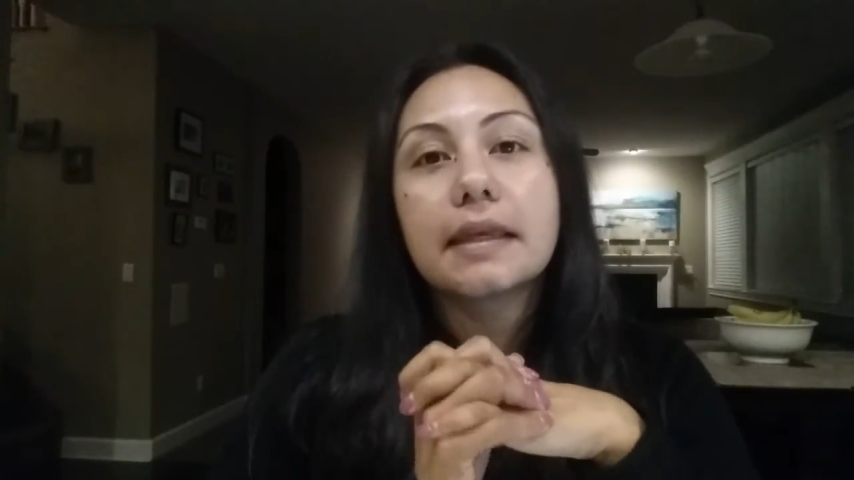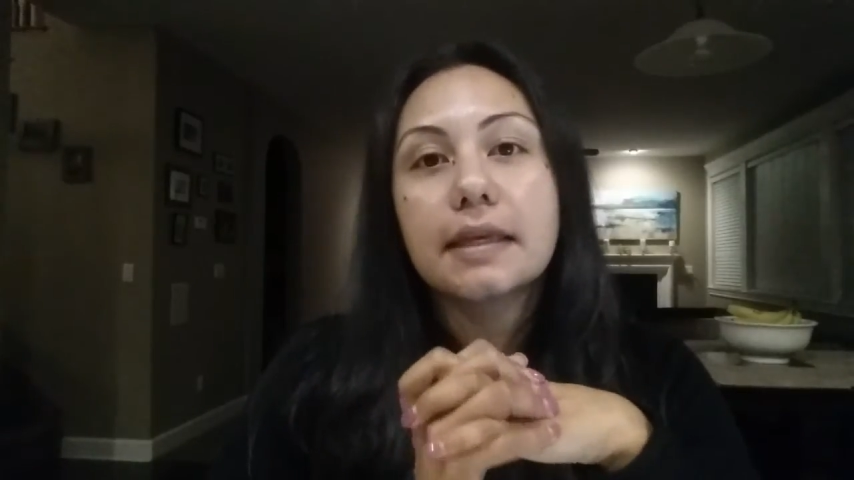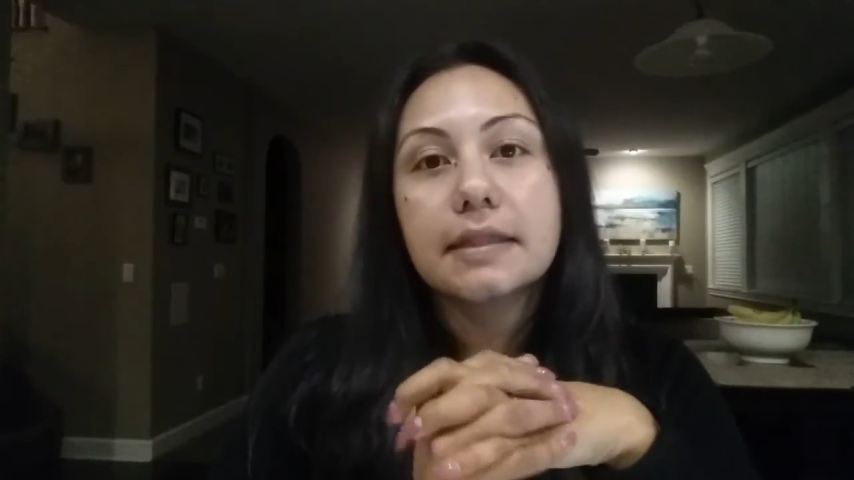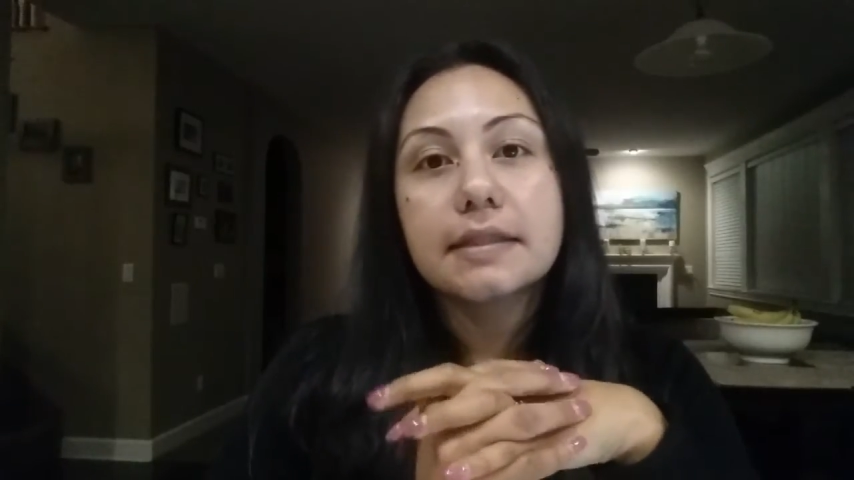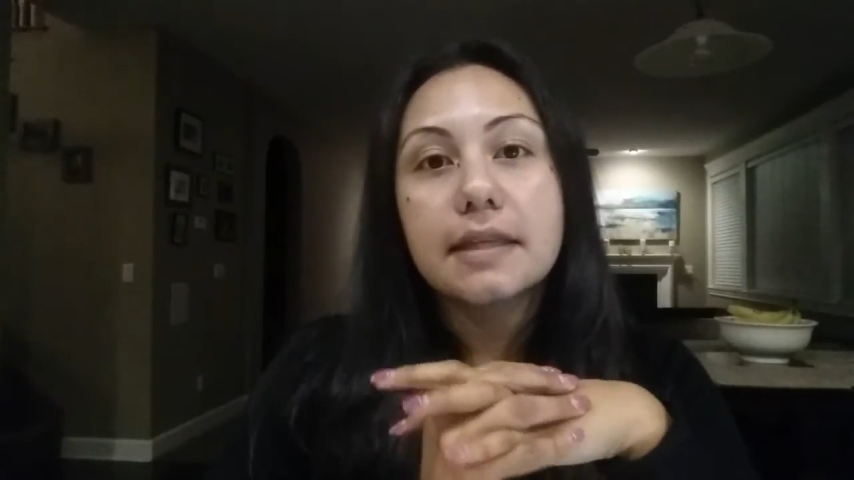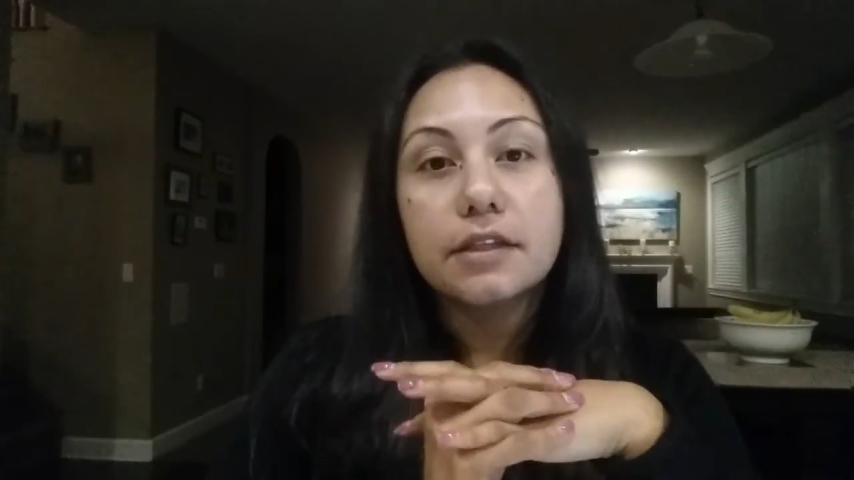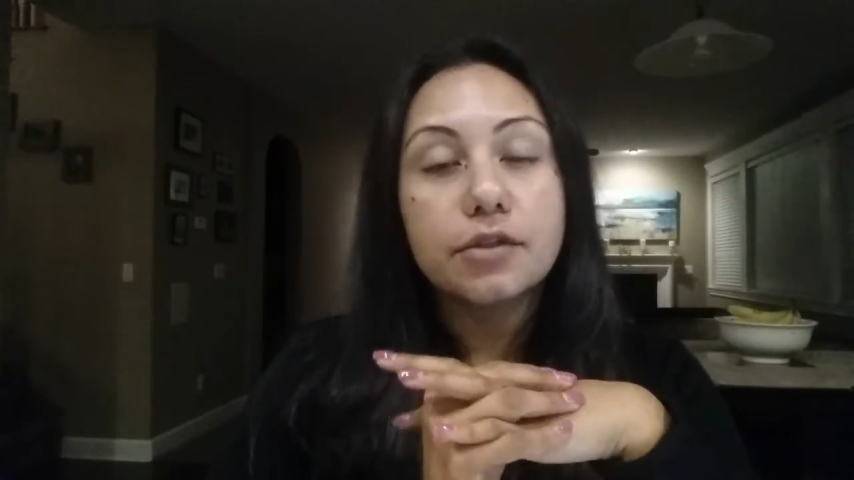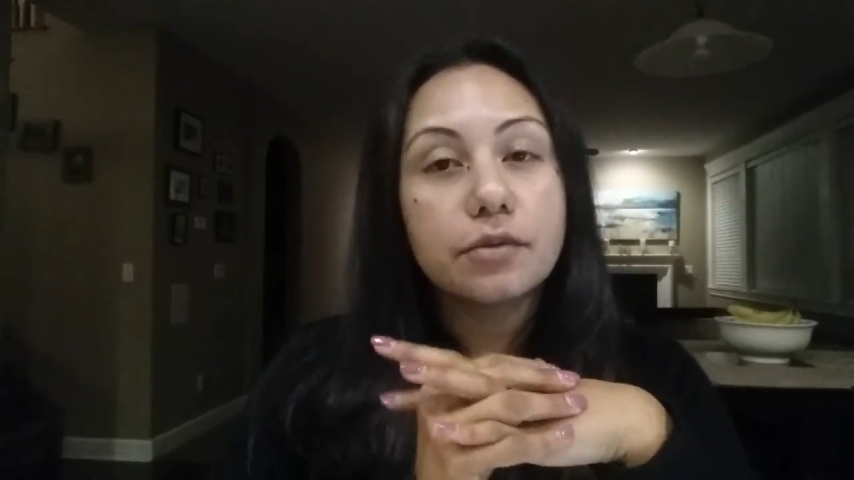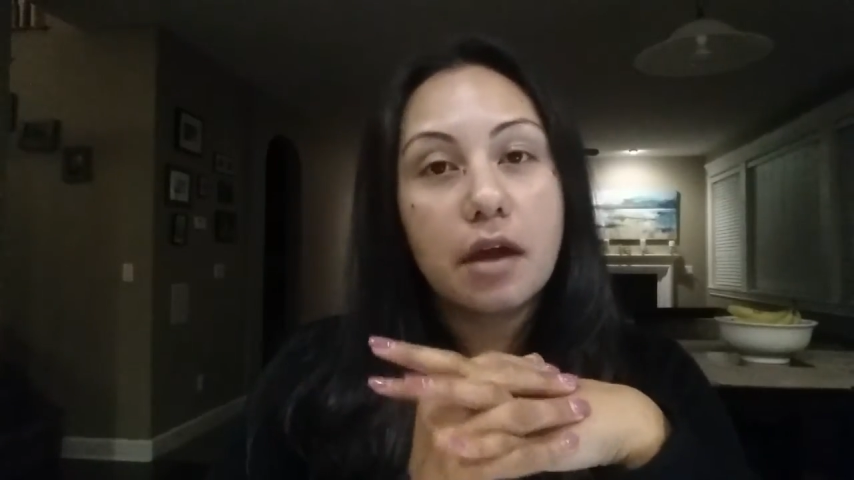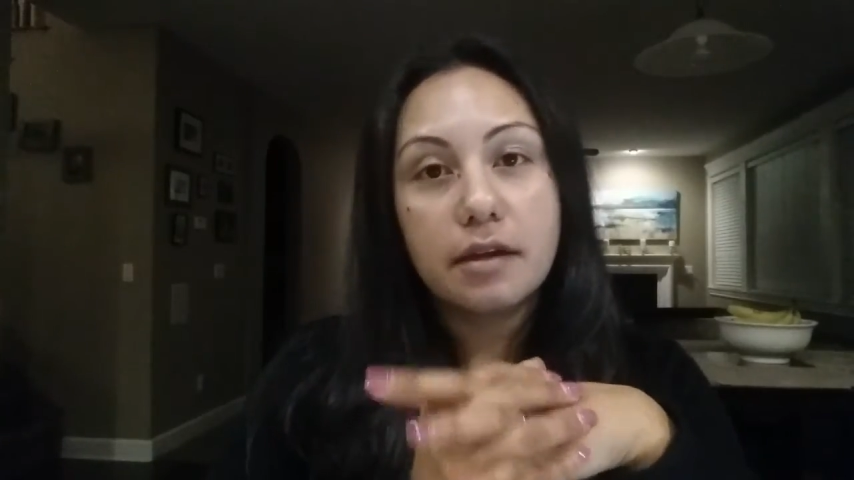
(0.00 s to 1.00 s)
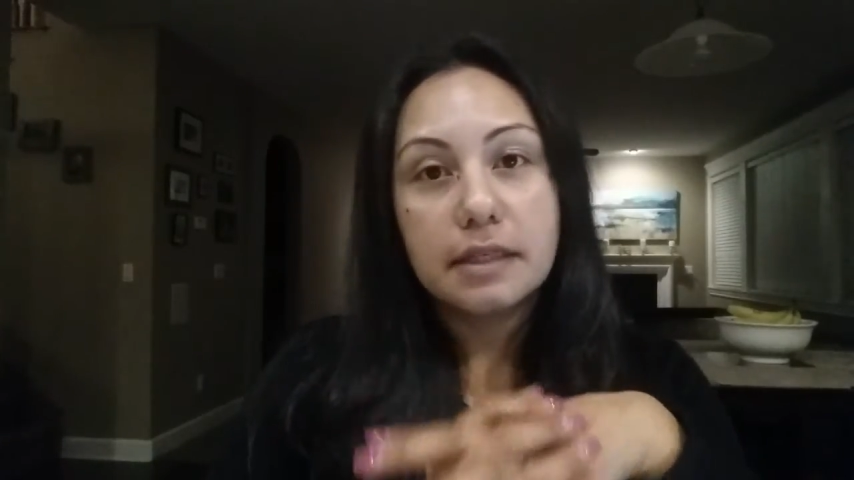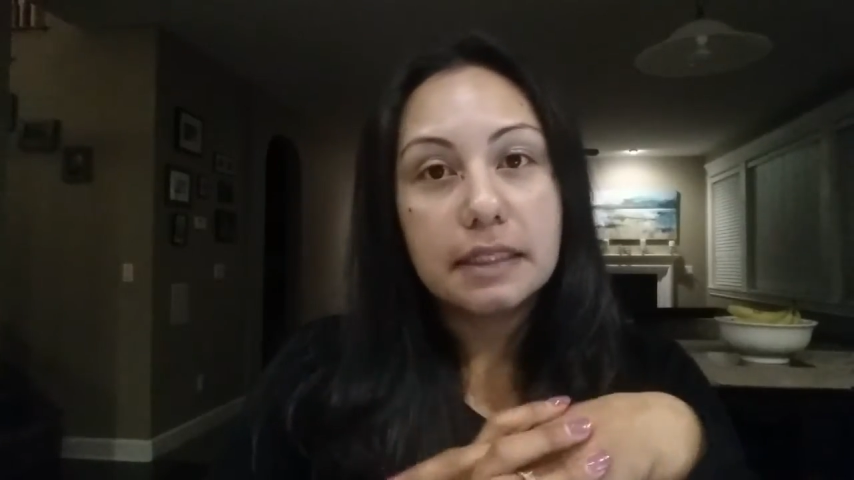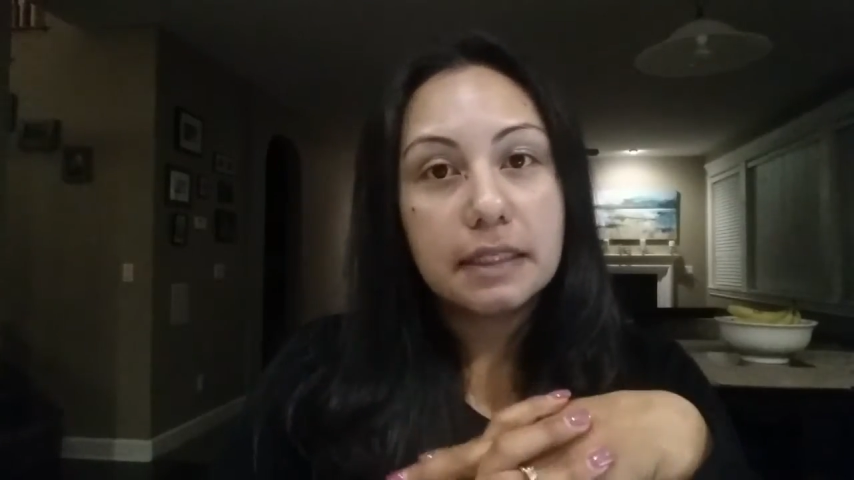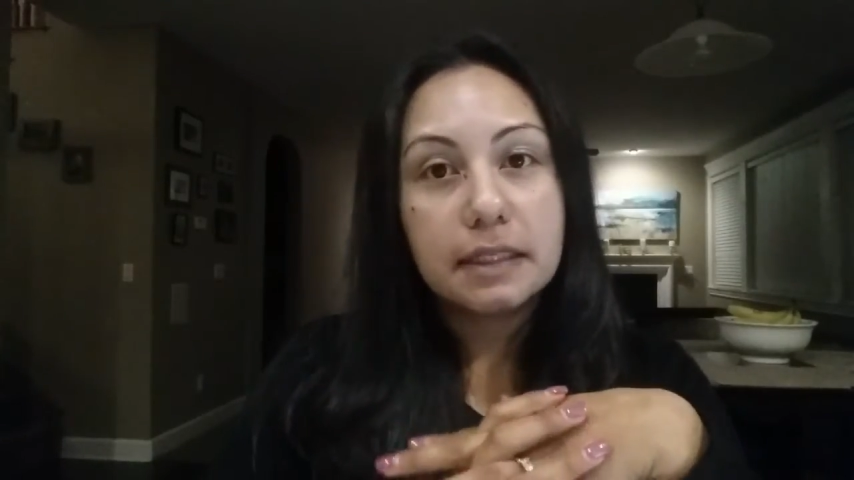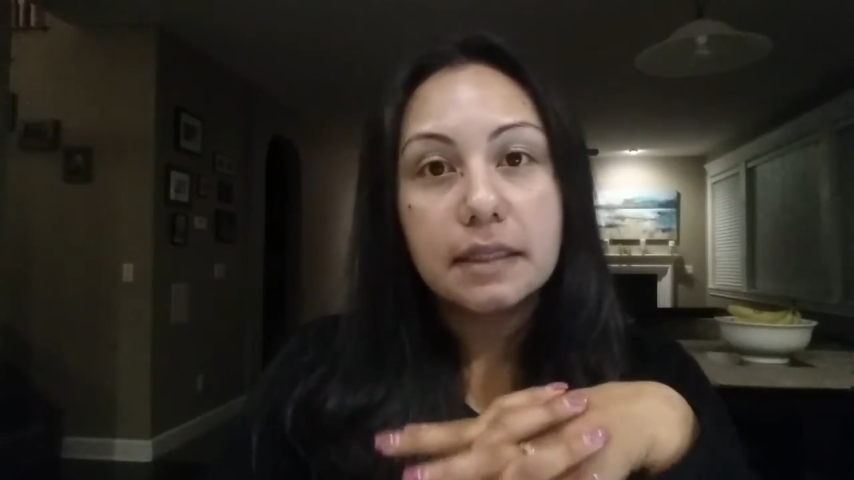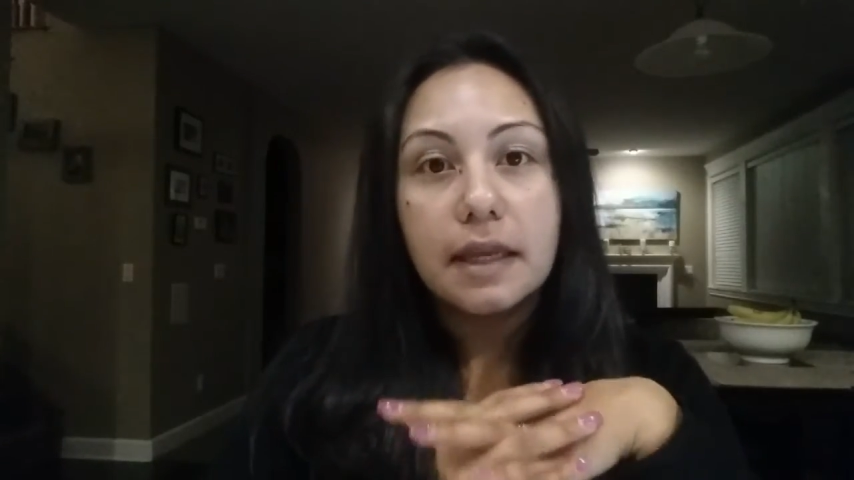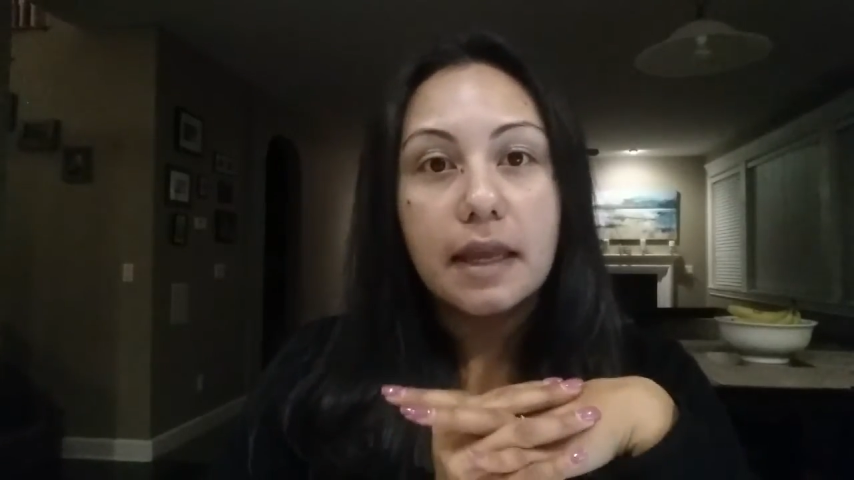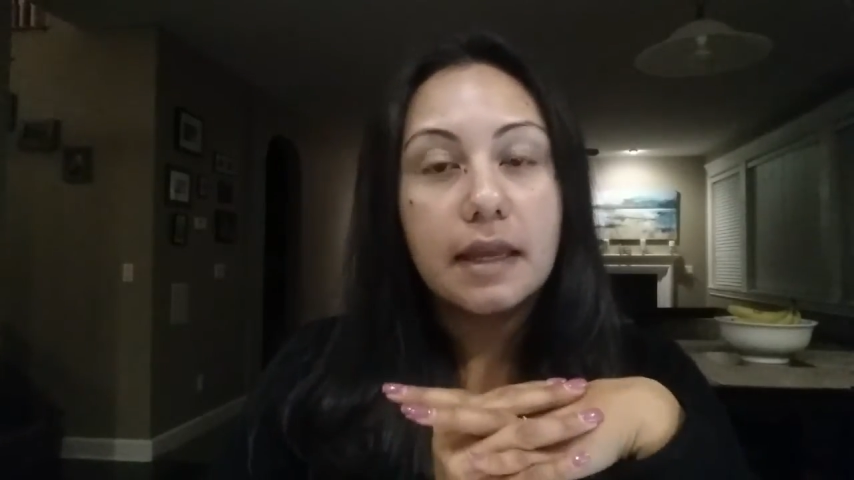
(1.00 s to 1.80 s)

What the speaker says: kids that do not need